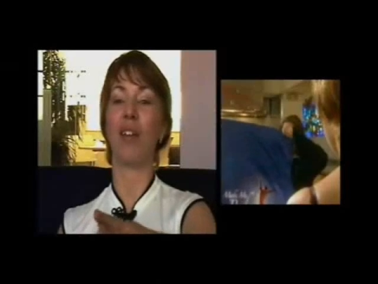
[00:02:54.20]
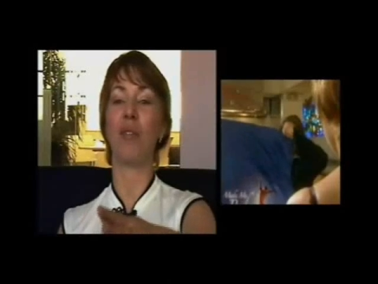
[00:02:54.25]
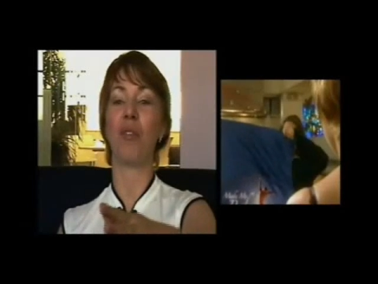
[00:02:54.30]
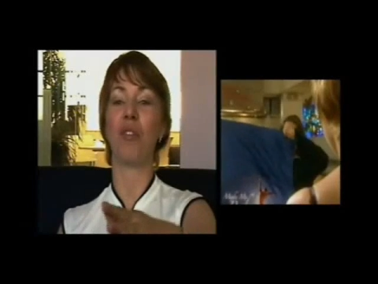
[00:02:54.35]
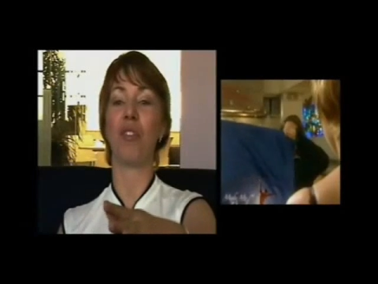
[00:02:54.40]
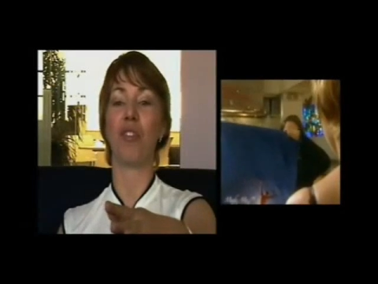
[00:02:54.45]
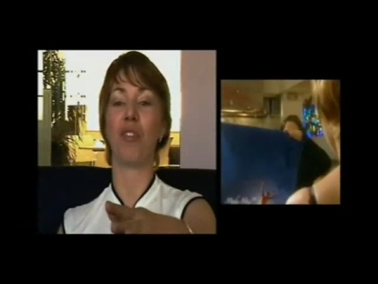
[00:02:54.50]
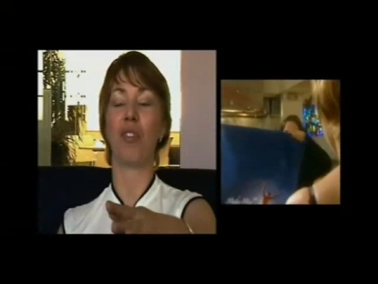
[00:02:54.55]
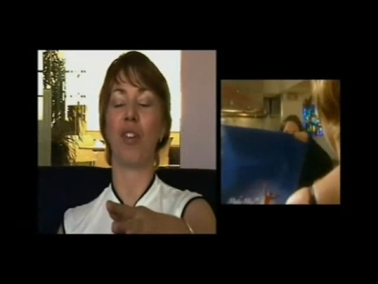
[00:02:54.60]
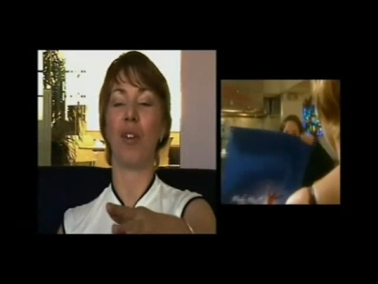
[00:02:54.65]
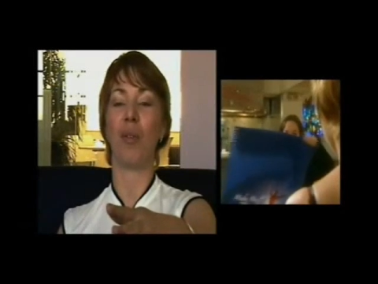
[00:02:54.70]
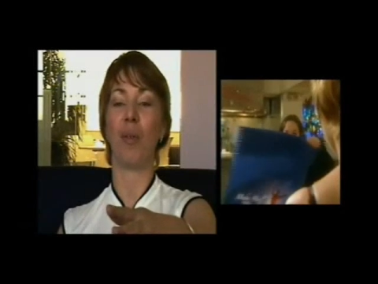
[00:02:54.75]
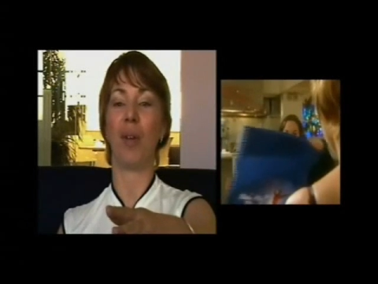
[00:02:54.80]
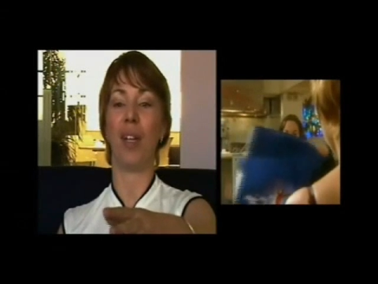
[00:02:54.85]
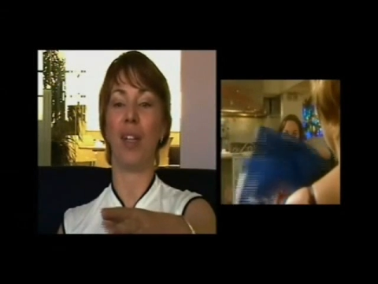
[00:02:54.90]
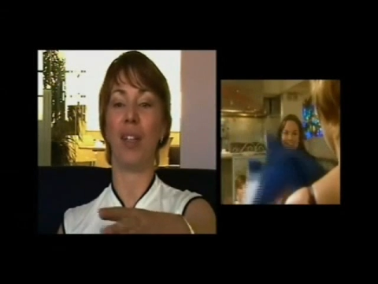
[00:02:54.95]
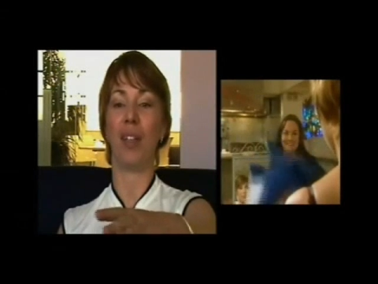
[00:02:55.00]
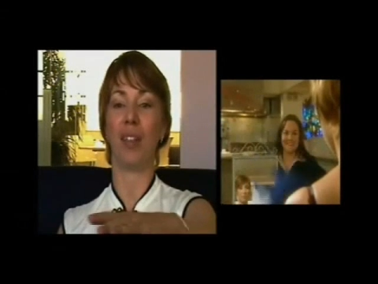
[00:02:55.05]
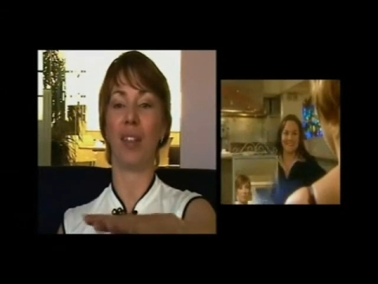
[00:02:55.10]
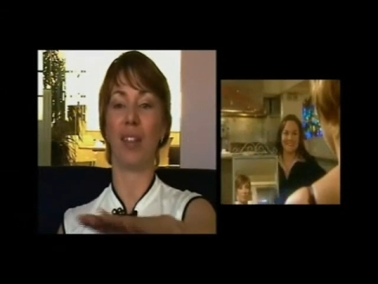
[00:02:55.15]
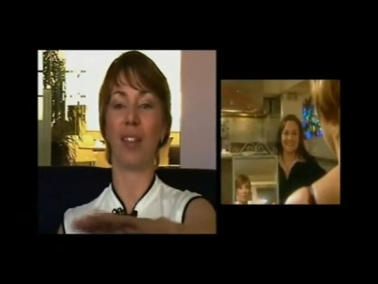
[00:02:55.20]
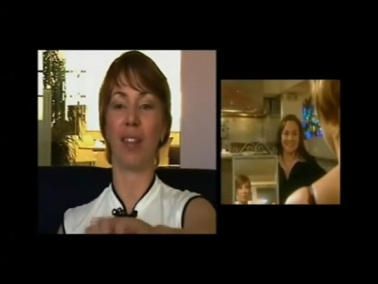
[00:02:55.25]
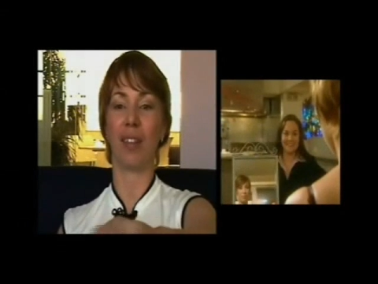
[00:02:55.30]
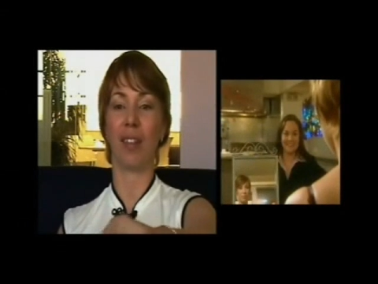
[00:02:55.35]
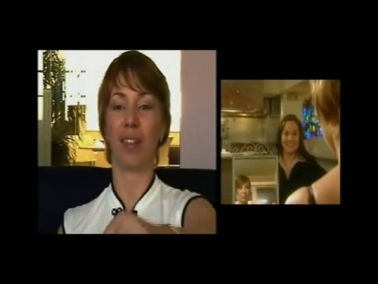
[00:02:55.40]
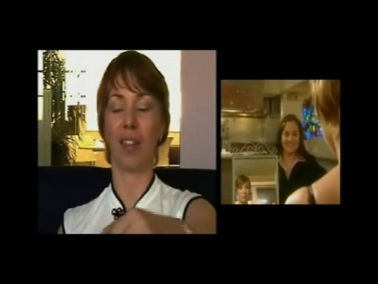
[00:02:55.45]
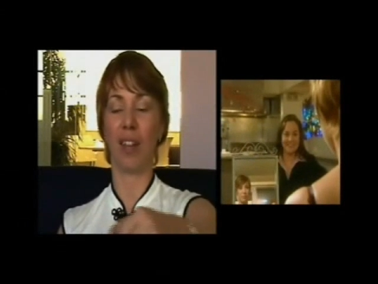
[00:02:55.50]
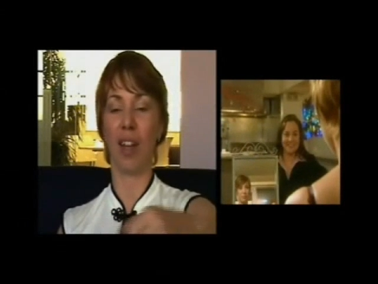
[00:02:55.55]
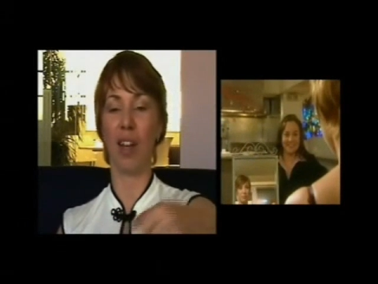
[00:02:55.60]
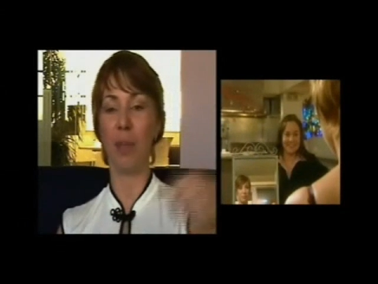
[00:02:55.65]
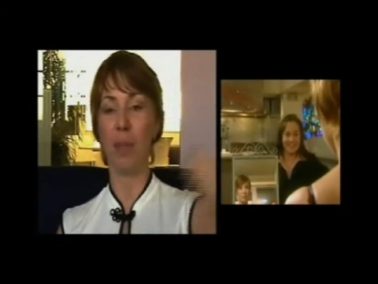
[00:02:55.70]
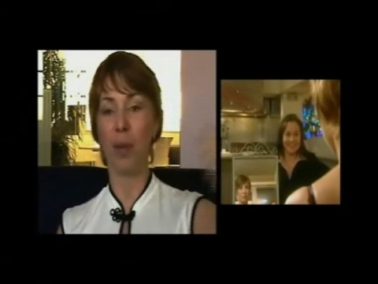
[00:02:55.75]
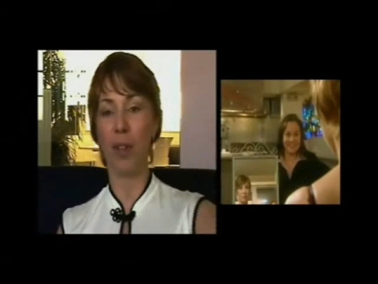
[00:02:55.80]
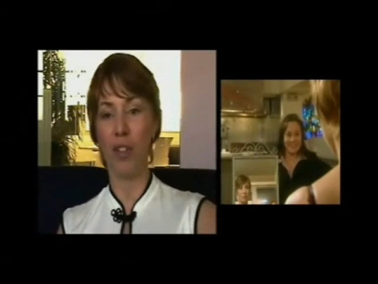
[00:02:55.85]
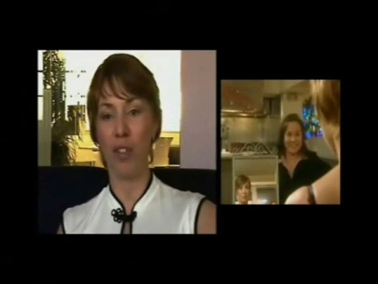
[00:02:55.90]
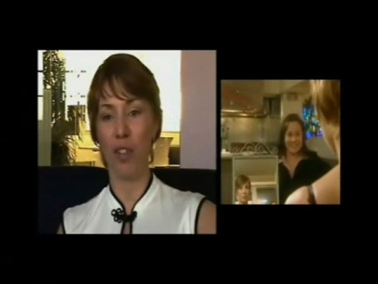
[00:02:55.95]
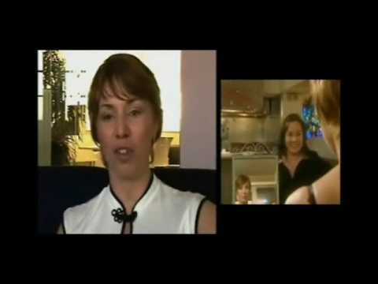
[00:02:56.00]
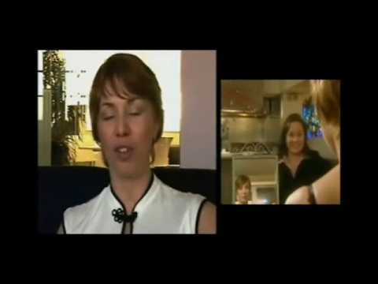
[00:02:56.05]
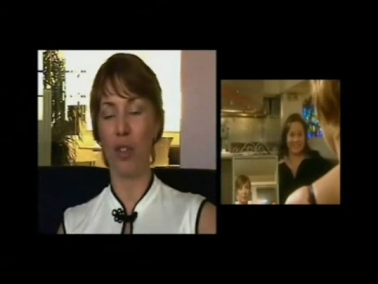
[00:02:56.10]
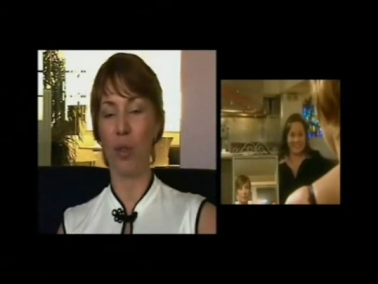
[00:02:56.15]
goes through and
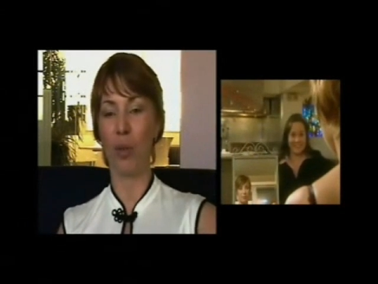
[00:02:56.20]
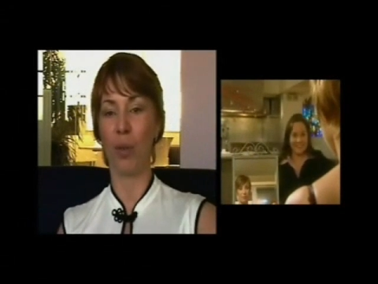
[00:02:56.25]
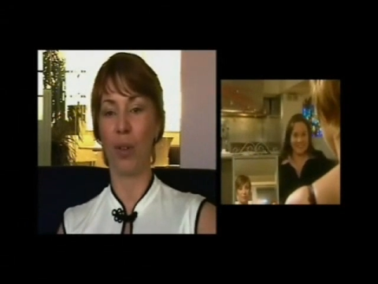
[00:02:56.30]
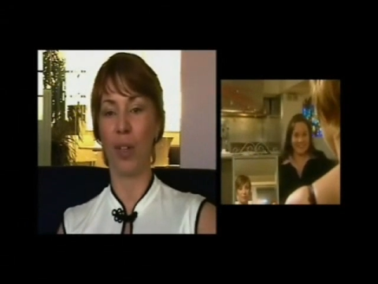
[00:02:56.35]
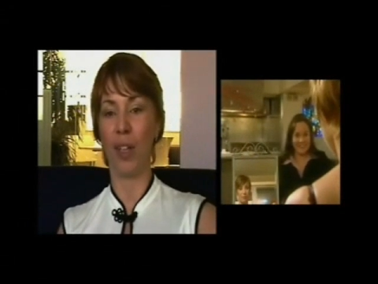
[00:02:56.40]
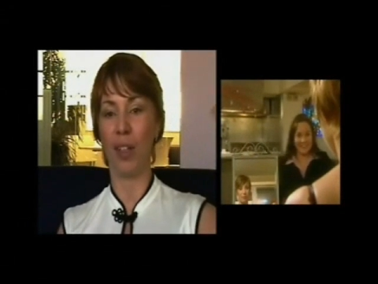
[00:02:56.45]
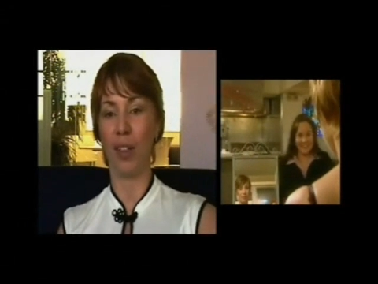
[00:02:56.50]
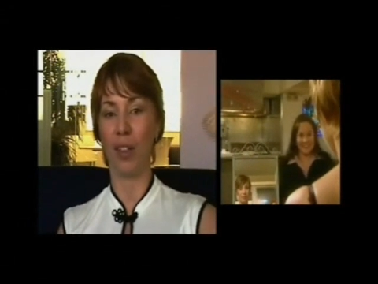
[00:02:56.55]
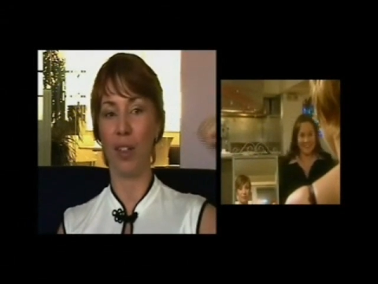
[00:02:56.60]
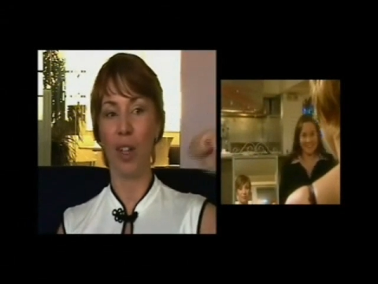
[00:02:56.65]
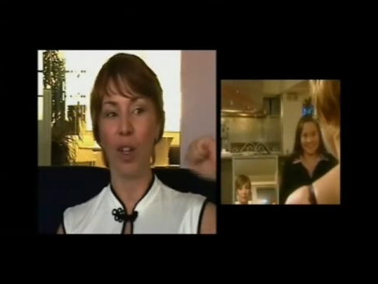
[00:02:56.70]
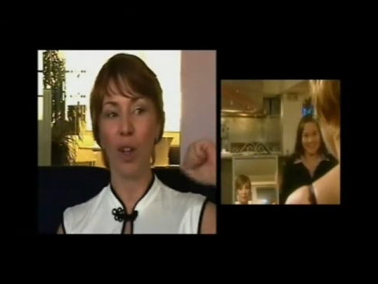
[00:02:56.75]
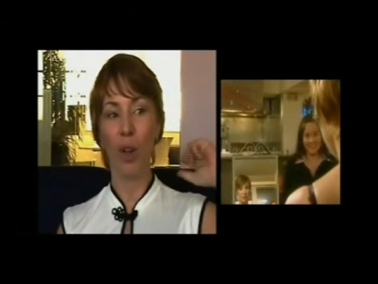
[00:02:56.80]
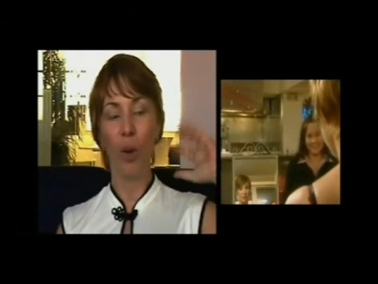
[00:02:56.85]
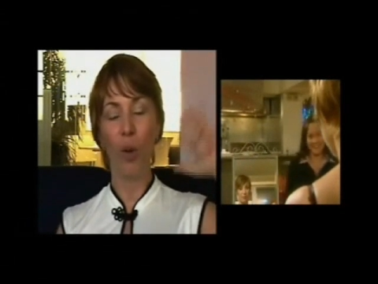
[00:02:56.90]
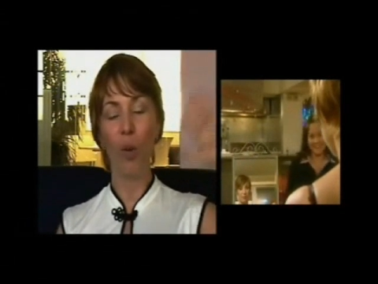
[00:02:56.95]
opens the door and